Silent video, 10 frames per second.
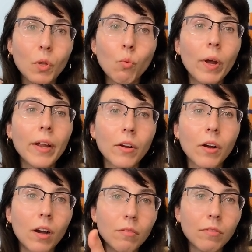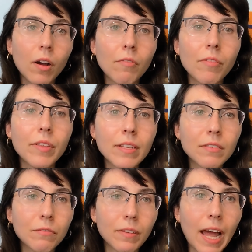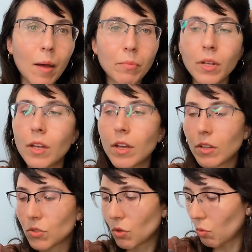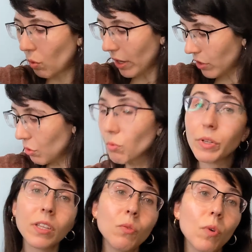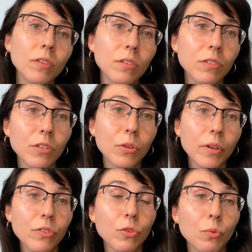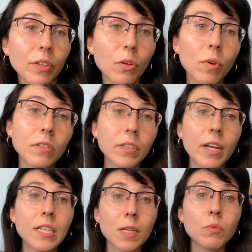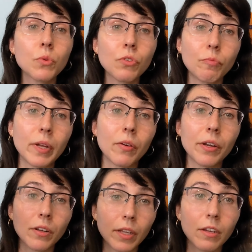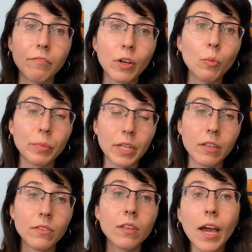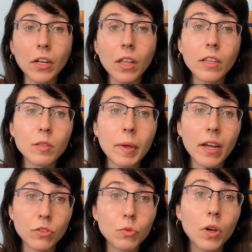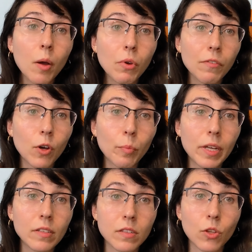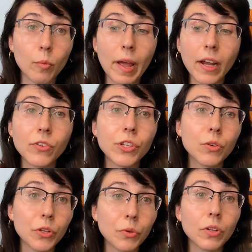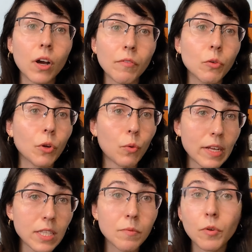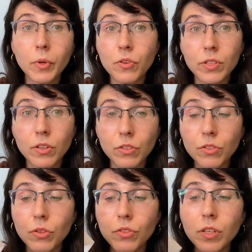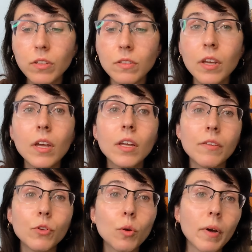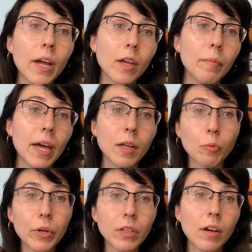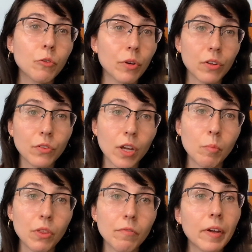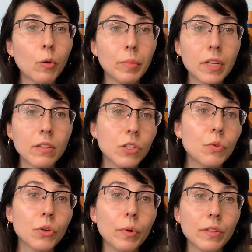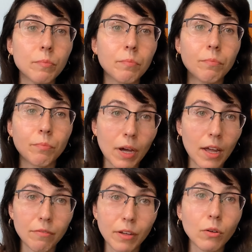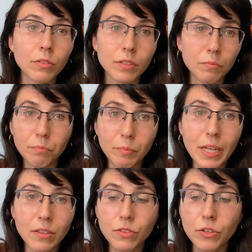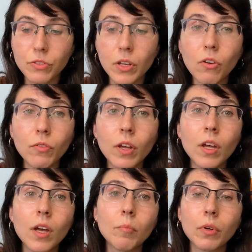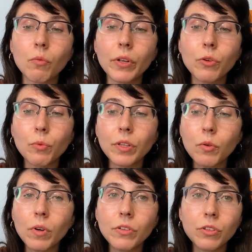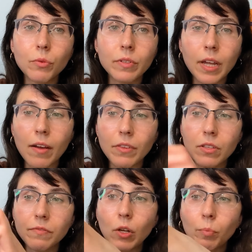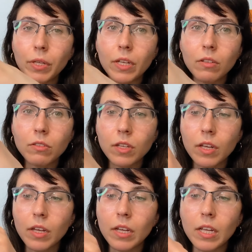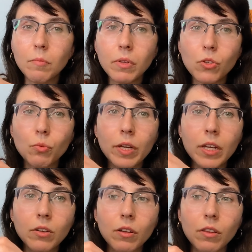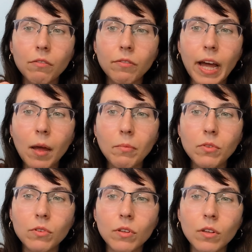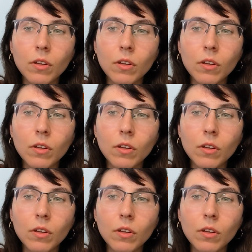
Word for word: wear of, of this flap. So what you really want to do is you really want to get some sort of barrier like a felt piece. And a lot of these bags do come with felt pieces in their packaging or you can often request them from your sales associates. If you're buying a bag pre-loved or it doesn't come with a felt piece, you can always buy felt and make this yourself. But what you really want to do is have this felt piece in between the flaps,